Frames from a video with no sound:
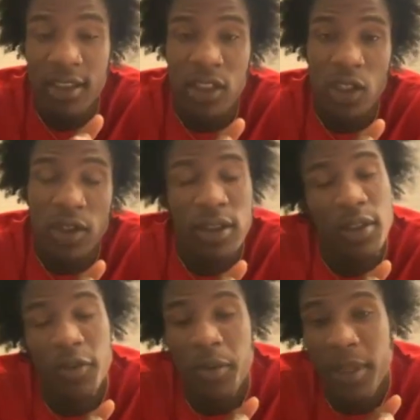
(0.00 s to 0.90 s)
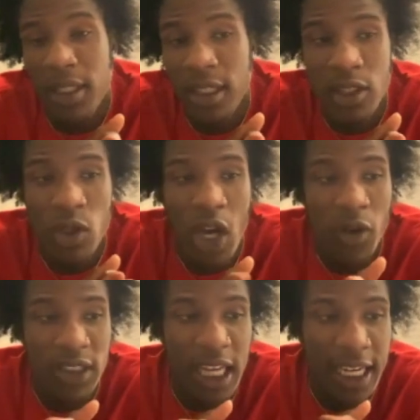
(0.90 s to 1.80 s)
So you feel me? You
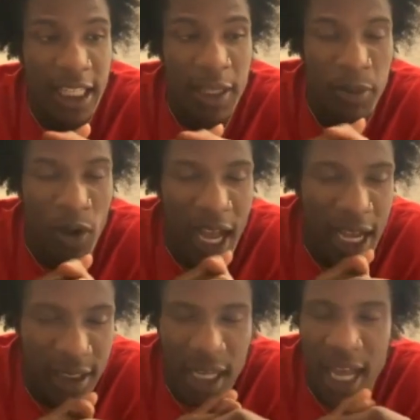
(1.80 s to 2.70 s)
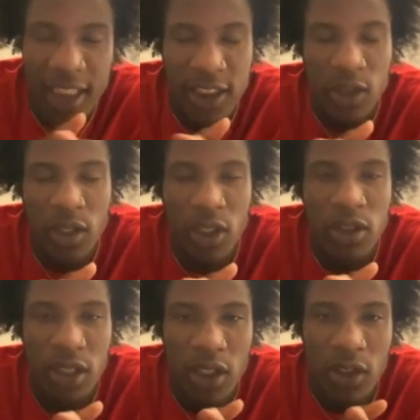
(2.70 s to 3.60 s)
always got to keep your highs and your
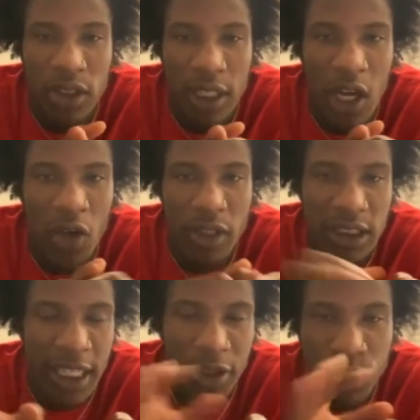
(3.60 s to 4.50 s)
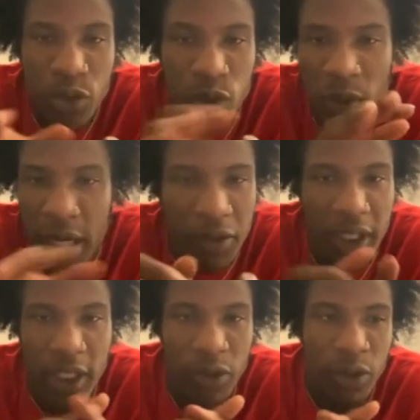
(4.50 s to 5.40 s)
lows, and always stay neutral with
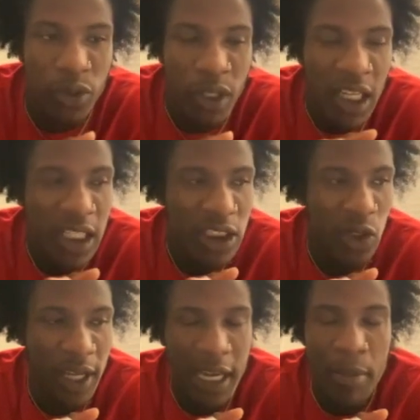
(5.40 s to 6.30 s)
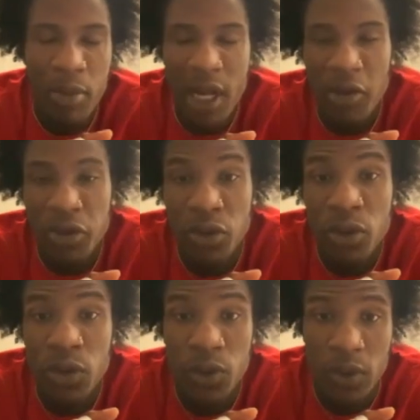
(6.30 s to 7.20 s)
everything you do. So at that point, I was neutral.